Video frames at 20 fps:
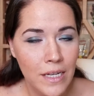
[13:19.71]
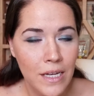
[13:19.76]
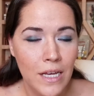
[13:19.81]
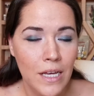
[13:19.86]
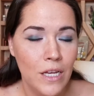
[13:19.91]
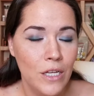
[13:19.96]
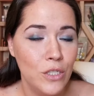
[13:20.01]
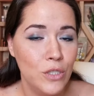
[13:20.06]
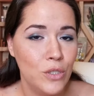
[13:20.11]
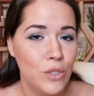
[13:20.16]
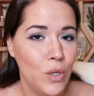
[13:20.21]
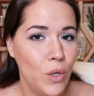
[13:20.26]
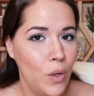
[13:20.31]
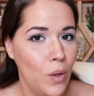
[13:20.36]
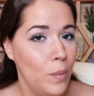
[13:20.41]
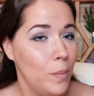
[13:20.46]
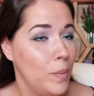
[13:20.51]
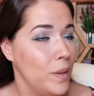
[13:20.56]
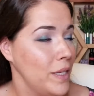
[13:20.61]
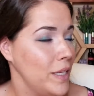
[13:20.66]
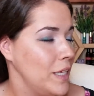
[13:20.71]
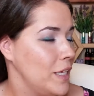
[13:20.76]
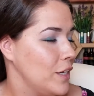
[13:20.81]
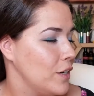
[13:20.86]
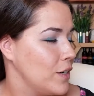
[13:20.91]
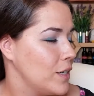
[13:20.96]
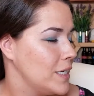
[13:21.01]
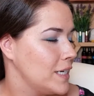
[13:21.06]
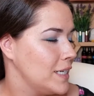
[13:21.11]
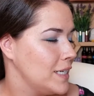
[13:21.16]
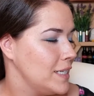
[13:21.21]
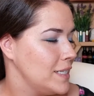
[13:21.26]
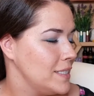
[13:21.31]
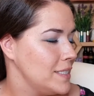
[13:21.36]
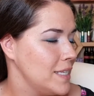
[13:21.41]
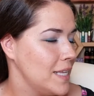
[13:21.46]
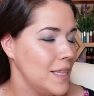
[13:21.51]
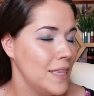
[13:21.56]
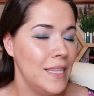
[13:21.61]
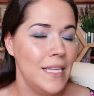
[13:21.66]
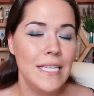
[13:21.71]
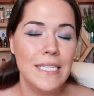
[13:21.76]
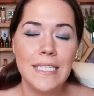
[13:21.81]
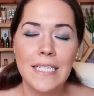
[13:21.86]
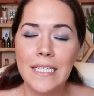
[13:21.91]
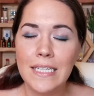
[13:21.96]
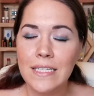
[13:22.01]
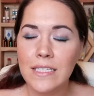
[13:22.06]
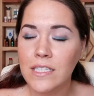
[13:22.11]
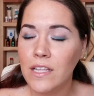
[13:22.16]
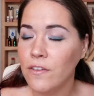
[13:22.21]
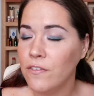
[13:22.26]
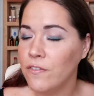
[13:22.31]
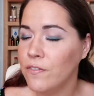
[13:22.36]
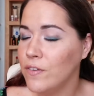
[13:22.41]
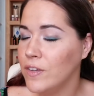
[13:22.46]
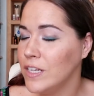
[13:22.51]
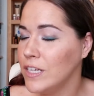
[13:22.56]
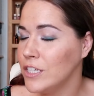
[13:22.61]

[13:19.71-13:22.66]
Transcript: So, but here it is. This is the finished